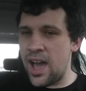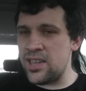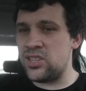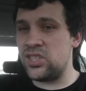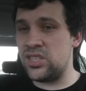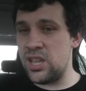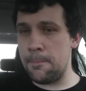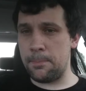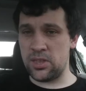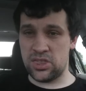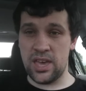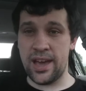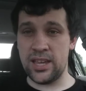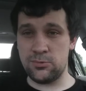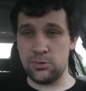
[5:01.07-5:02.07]
I
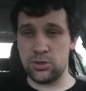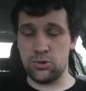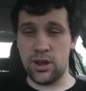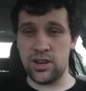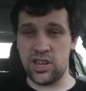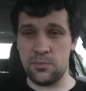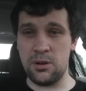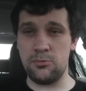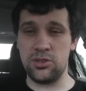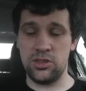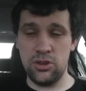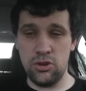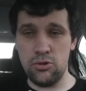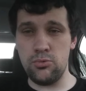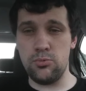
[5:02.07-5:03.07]
sympathize with trying to come up with
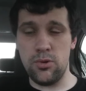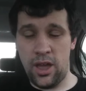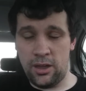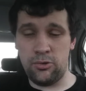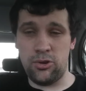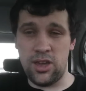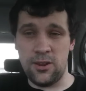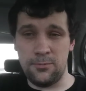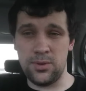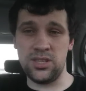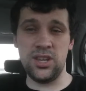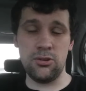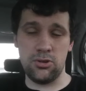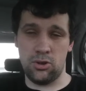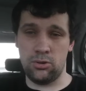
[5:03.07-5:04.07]
new and creative
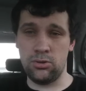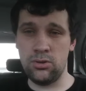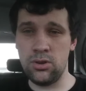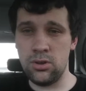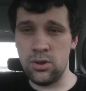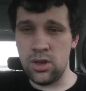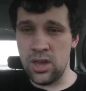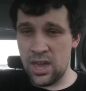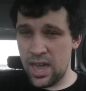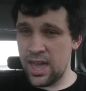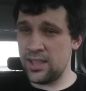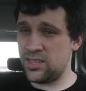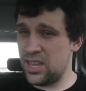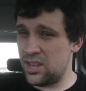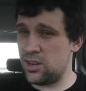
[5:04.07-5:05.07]
material.
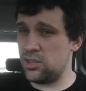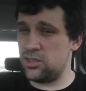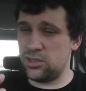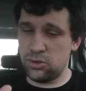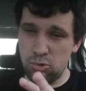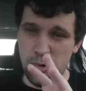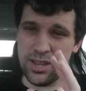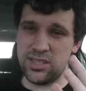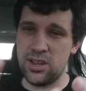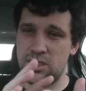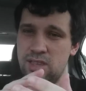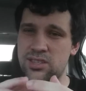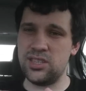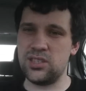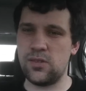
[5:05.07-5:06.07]
And taking a twist
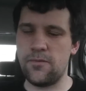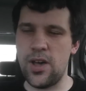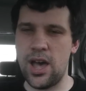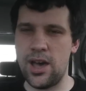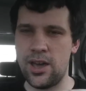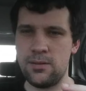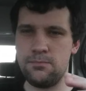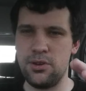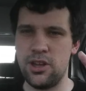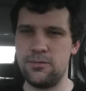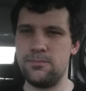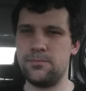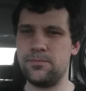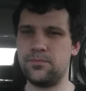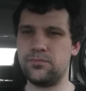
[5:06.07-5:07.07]
on this is fine,
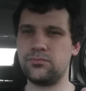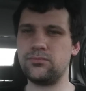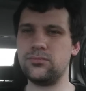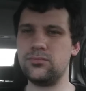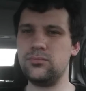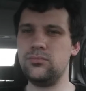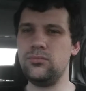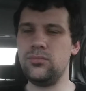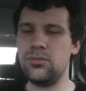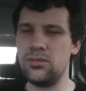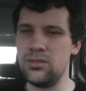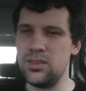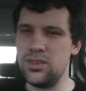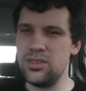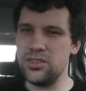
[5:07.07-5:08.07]
but
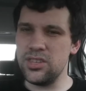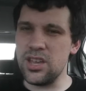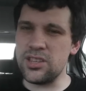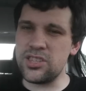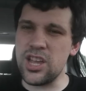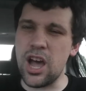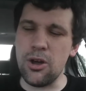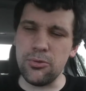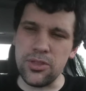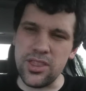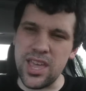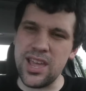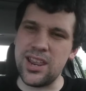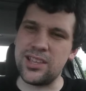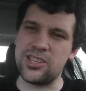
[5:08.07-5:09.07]
you don't
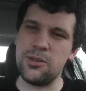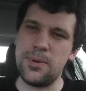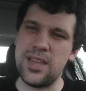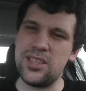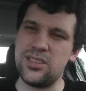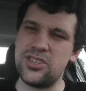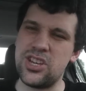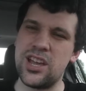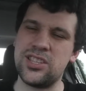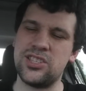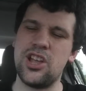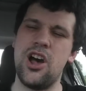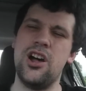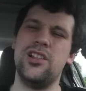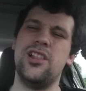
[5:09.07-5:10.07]
need it to be
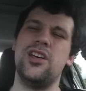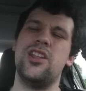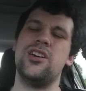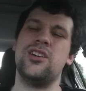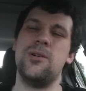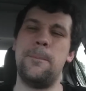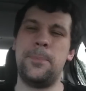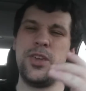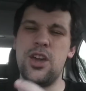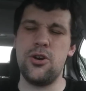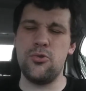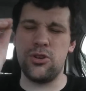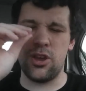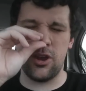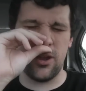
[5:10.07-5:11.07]
just all on a
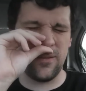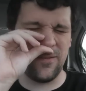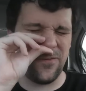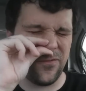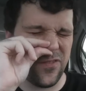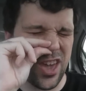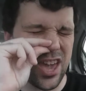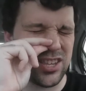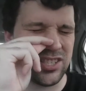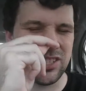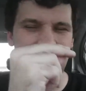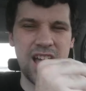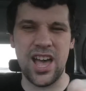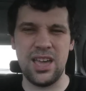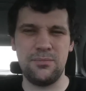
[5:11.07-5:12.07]
computer and
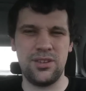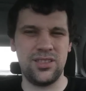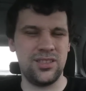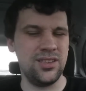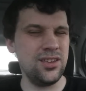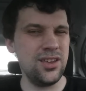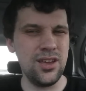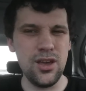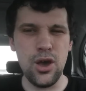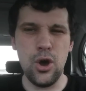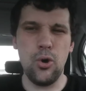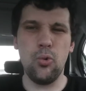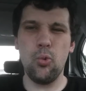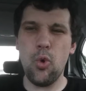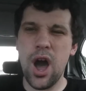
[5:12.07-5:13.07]
FaceTime, and
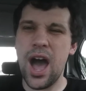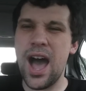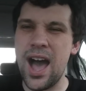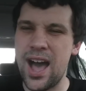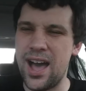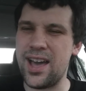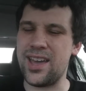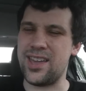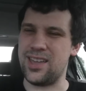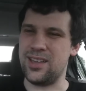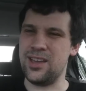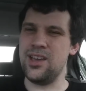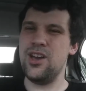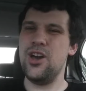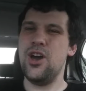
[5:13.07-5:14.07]
why?
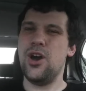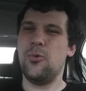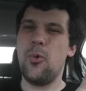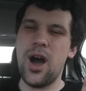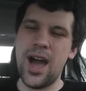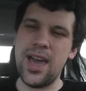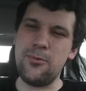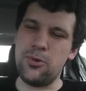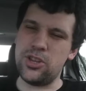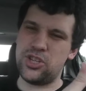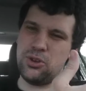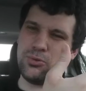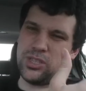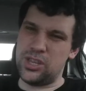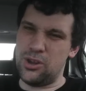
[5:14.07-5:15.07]
Why would
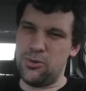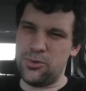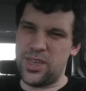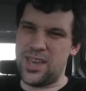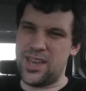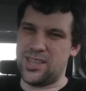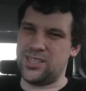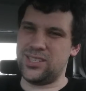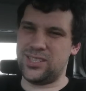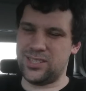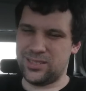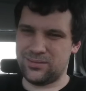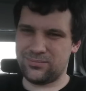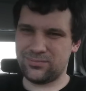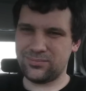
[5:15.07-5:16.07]
you do
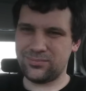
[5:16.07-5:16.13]
this?